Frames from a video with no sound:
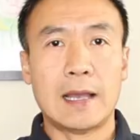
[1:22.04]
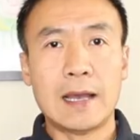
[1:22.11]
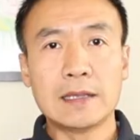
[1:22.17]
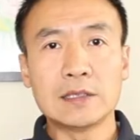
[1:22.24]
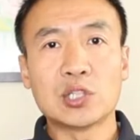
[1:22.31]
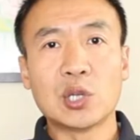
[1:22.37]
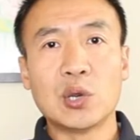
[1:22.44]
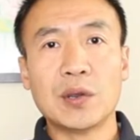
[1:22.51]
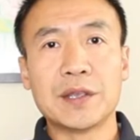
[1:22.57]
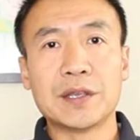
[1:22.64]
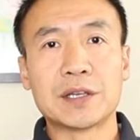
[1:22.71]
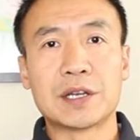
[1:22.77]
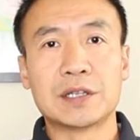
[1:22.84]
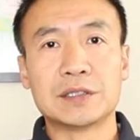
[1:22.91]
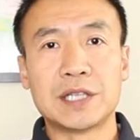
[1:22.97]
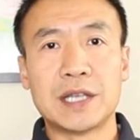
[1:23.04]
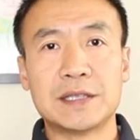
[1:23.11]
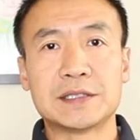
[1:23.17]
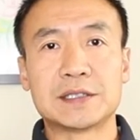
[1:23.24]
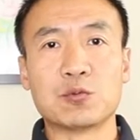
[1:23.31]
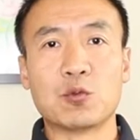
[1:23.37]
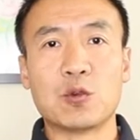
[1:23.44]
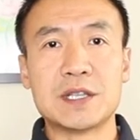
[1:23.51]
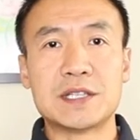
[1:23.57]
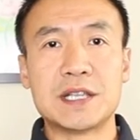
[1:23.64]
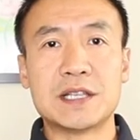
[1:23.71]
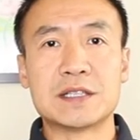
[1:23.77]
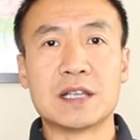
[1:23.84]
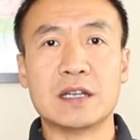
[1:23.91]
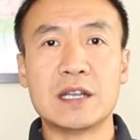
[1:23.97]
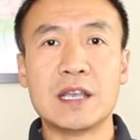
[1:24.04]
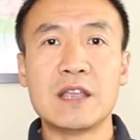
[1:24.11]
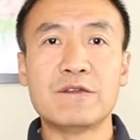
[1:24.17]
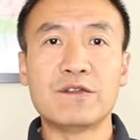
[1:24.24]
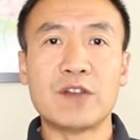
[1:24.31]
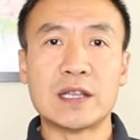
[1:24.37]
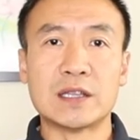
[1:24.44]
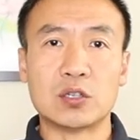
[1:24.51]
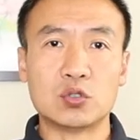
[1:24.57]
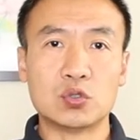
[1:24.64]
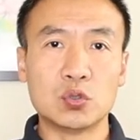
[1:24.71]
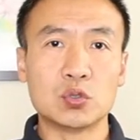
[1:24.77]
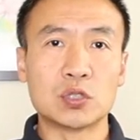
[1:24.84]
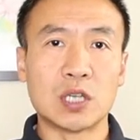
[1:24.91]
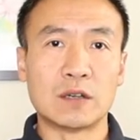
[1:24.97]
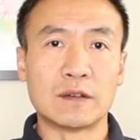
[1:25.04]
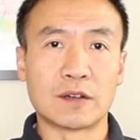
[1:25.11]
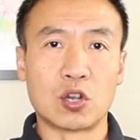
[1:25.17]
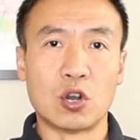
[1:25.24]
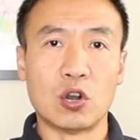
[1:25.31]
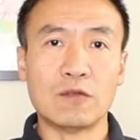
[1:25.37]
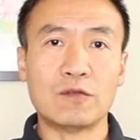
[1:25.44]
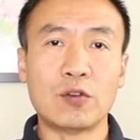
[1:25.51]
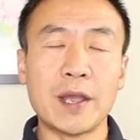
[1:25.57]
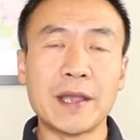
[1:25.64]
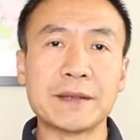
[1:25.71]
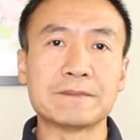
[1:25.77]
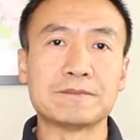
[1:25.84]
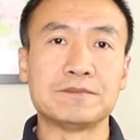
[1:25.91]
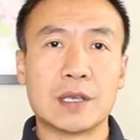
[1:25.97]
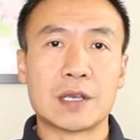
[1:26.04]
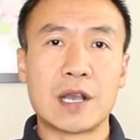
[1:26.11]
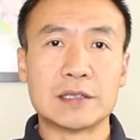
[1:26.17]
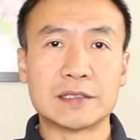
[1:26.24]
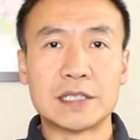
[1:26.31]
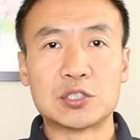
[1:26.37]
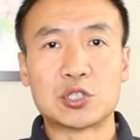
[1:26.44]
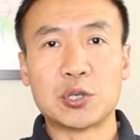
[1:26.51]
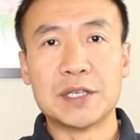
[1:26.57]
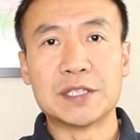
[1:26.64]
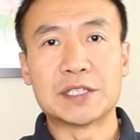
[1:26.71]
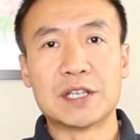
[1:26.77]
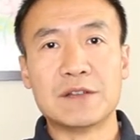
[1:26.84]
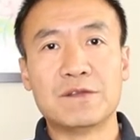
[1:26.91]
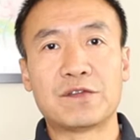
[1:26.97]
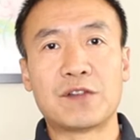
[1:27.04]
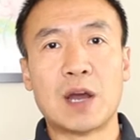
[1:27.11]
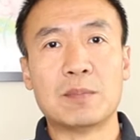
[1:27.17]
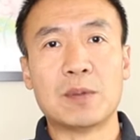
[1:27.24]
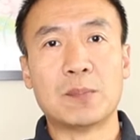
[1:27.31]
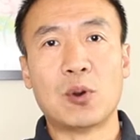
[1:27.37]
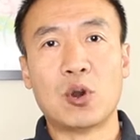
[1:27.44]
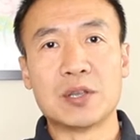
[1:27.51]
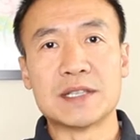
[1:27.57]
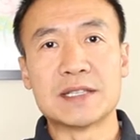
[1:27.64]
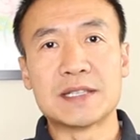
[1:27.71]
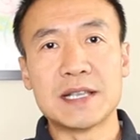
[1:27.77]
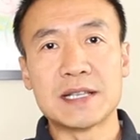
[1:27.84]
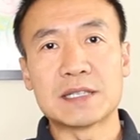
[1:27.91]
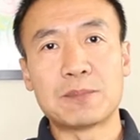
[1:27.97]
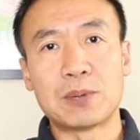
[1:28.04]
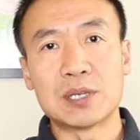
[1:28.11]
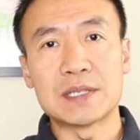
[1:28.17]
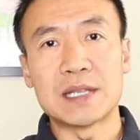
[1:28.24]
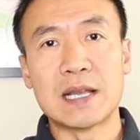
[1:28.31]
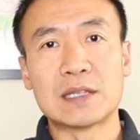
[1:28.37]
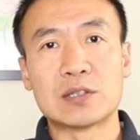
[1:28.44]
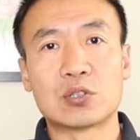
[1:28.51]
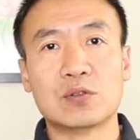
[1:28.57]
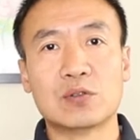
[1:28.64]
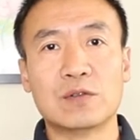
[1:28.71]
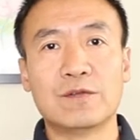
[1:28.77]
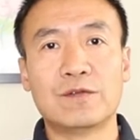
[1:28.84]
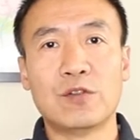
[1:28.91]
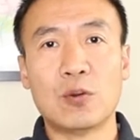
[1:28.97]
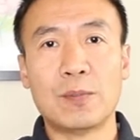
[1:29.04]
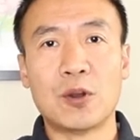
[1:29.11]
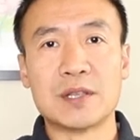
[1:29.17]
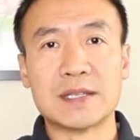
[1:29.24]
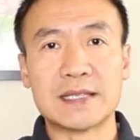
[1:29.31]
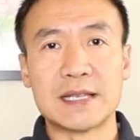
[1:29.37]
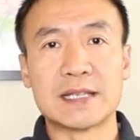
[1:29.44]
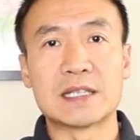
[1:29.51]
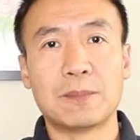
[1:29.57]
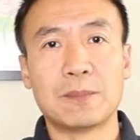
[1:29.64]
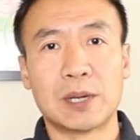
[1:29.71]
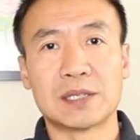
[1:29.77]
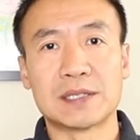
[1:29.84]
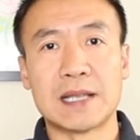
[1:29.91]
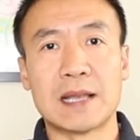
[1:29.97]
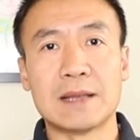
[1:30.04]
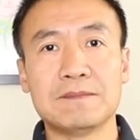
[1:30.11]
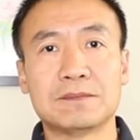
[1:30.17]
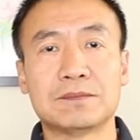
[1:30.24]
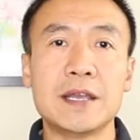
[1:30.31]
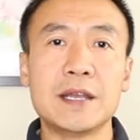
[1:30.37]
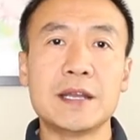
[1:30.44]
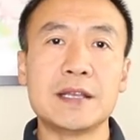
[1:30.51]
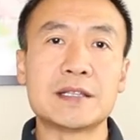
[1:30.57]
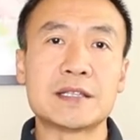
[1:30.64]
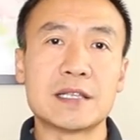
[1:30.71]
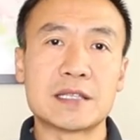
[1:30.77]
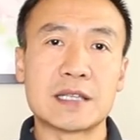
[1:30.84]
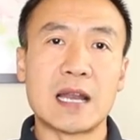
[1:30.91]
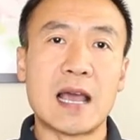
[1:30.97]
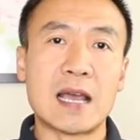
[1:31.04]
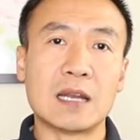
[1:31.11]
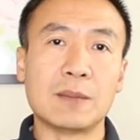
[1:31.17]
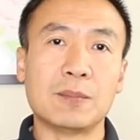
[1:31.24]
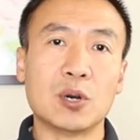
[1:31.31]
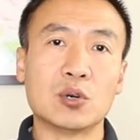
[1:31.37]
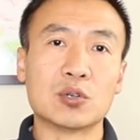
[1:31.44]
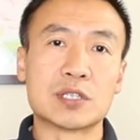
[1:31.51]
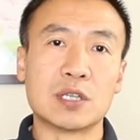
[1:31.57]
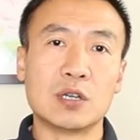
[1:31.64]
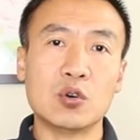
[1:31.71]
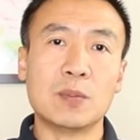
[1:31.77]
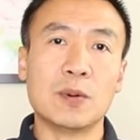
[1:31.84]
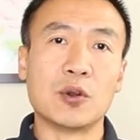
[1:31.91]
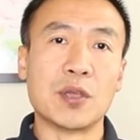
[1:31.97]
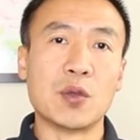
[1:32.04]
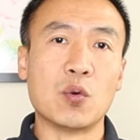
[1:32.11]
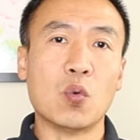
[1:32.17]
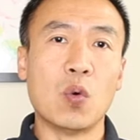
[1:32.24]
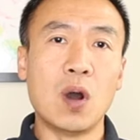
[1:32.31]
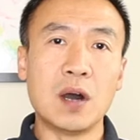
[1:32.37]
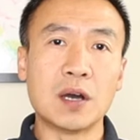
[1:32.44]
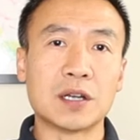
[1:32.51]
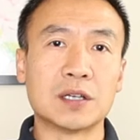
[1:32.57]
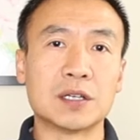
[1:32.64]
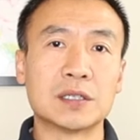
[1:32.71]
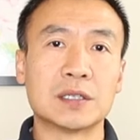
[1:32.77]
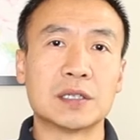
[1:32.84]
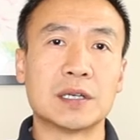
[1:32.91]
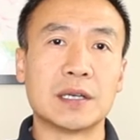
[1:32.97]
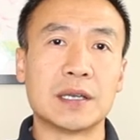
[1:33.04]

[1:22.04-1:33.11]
Allantoin contains within the leaf and the root of the cofrey a concentration from 0.6% to 4.6%. It is slightly soluble in water.